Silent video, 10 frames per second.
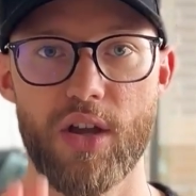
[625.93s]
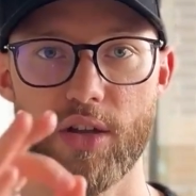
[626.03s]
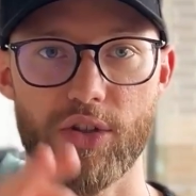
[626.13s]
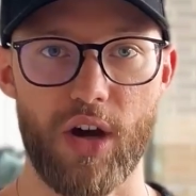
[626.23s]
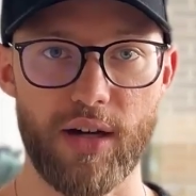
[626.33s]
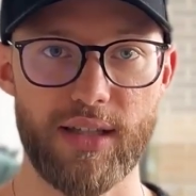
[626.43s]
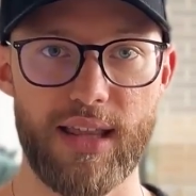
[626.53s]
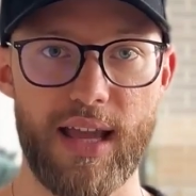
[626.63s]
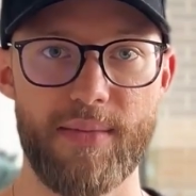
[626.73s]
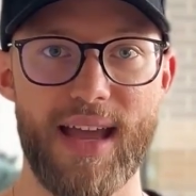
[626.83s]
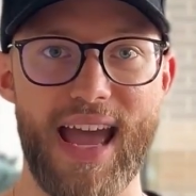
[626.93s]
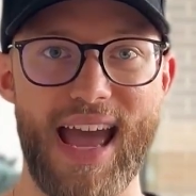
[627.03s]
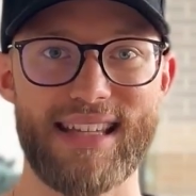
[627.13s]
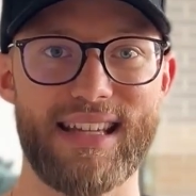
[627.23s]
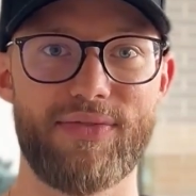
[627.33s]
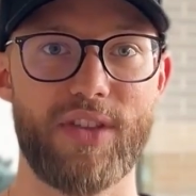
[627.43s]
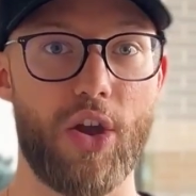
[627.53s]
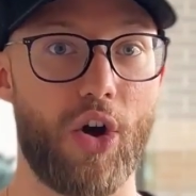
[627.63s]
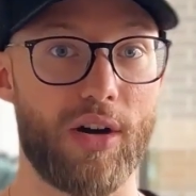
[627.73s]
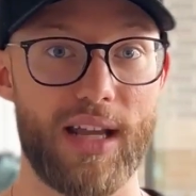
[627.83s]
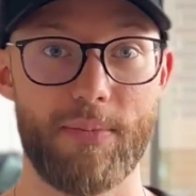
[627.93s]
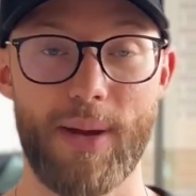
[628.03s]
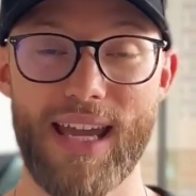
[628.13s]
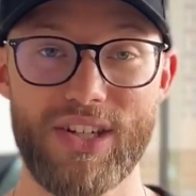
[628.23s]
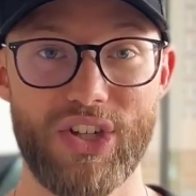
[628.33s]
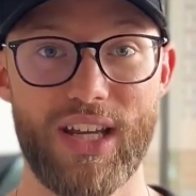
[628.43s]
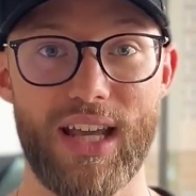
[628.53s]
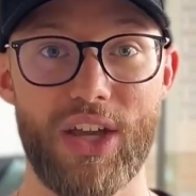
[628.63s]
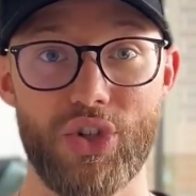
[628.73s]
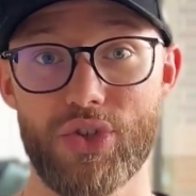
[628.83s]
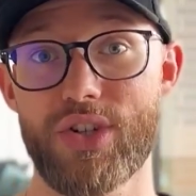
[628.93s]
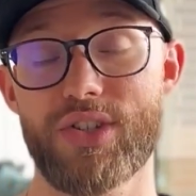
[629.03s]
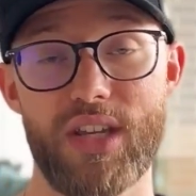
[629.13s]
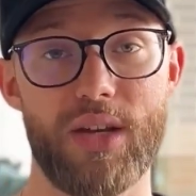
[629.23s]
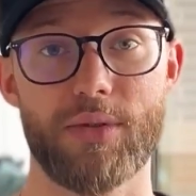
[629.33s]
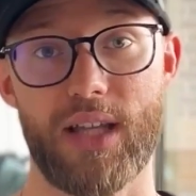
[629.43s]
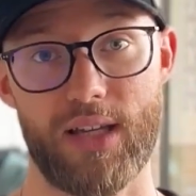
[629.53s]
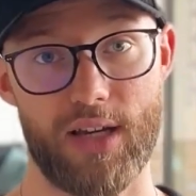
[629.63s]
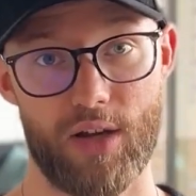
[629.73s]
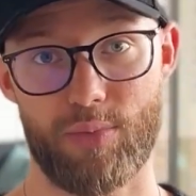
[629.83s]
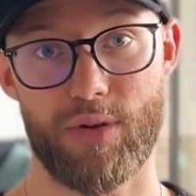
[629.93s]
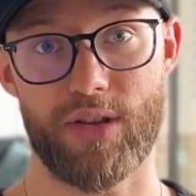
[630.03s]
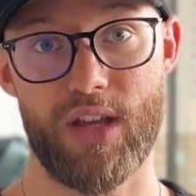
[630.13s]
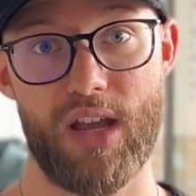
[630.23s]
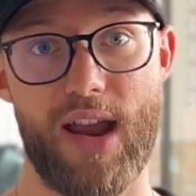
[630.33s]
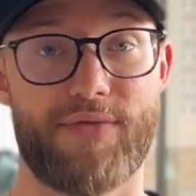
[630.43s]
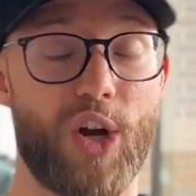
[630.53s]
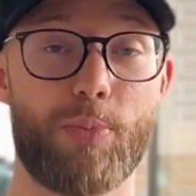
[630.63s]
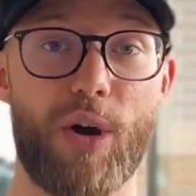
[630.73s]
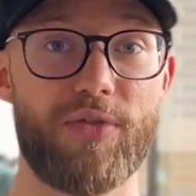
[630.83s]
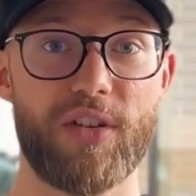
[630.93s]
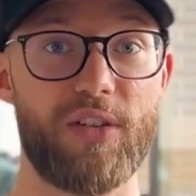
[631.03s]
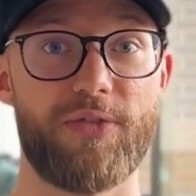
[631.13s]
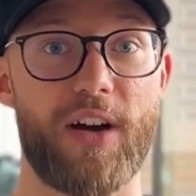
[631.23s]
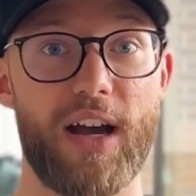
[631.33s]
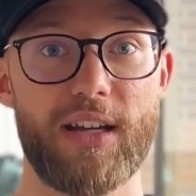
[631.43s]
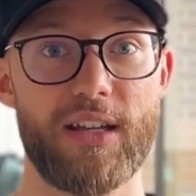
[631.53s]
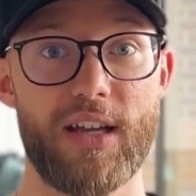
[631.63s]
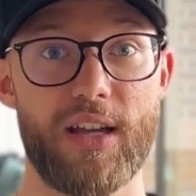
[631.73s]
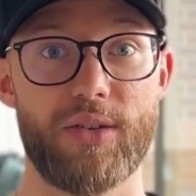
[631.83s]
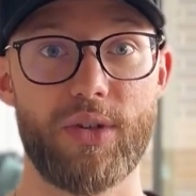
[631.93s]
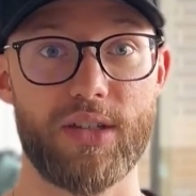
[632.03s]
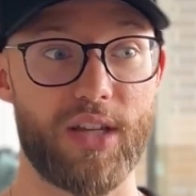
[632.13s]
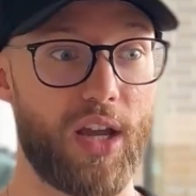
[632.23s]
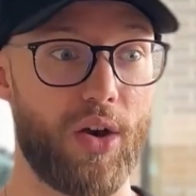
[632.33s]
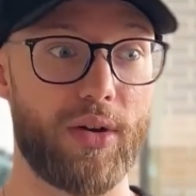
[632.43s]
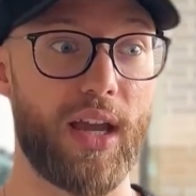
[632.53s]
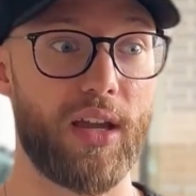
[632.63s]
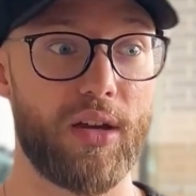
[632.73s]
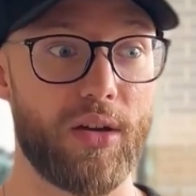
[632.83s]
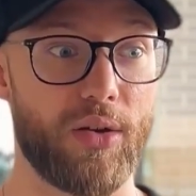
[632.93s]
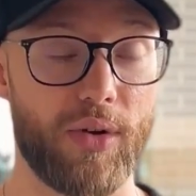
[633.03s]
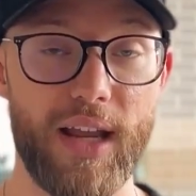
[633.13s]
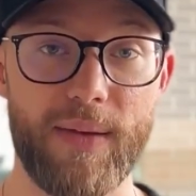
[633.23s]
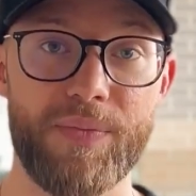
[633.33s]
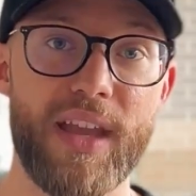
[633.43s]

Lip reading: Talk to them as if they are a patient and you're just seeing what they need help with. If they're perfectly fine, then you can say, okay, great.